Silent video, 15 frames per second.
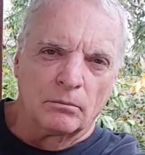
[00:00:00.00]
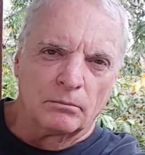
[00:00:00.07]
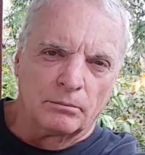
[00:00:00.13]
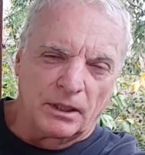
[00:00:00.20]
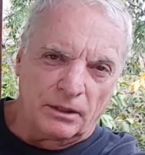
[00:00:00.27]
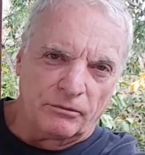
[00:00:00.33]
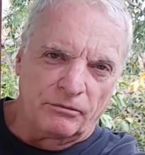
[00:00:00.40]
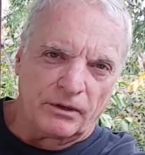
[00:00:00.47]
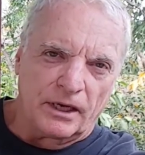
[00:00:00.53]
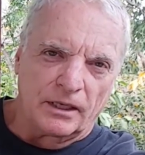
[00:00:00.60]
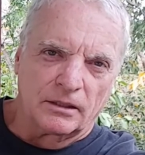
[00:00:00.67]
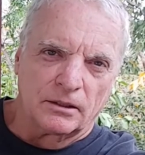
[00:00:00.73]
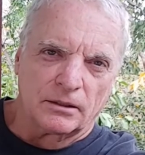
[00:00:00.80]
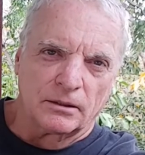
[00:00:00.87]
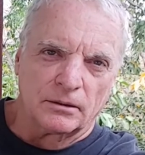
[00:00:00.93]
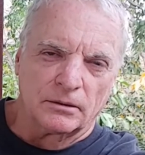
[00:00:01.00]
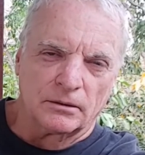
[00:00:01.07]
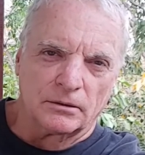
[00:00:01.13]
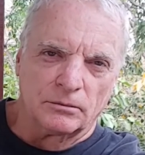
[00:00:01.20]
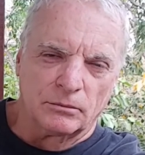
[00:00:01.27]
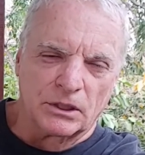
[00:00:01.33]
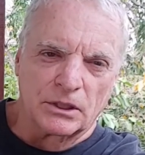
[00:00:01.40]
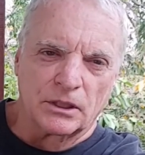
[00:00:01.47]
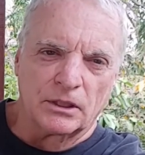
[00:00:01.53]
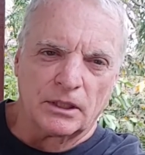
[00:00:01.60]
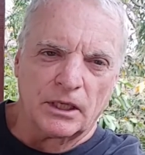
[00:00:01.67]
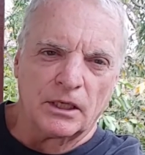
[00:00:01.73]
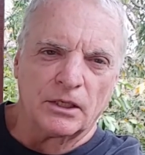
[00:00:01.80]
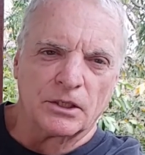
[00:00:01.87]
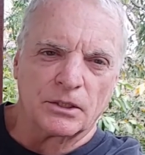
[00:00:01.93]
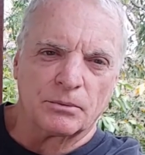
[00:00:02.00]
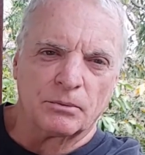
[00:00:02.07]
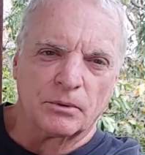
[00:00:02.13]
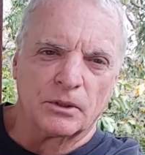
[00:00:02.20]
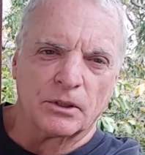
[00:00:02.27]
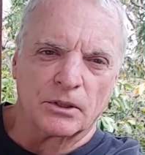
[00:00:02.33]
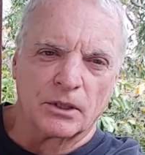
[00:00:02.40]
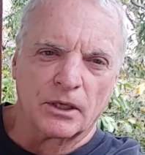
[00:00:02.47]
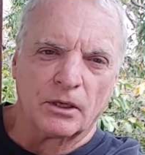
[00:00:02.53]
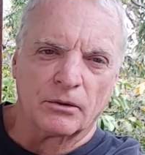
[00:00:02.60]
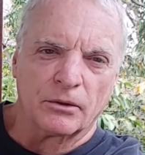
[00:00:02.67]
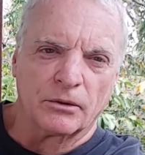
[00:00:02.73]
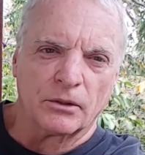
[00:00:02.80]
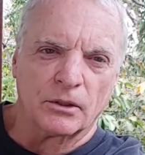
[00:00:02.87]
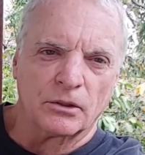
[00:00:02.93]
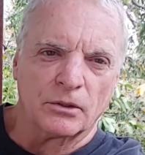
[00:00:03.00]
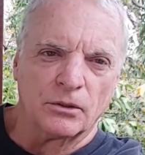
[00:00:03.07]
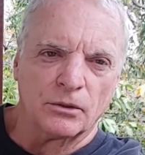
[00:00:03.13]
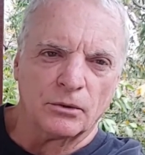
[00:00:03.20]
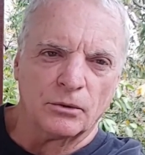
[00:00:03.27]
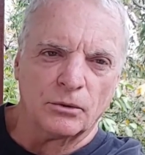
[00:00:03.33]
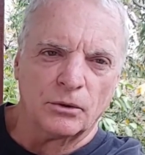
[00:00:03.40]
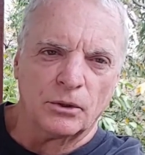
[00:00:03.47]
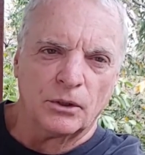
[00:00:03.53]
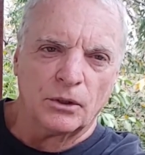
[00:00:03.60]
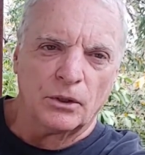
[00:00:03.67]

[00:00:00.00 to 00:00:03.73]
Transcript: But in fact, missing a day is a healthy thing to do